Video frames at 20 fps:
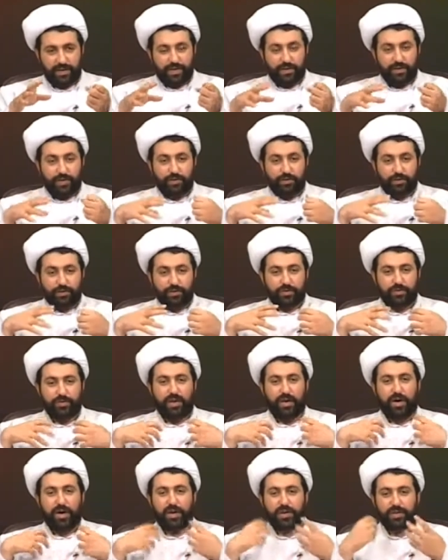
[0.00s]
your
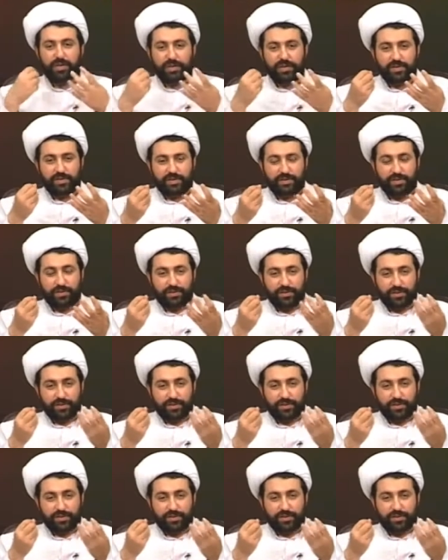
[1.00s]
heart is you know,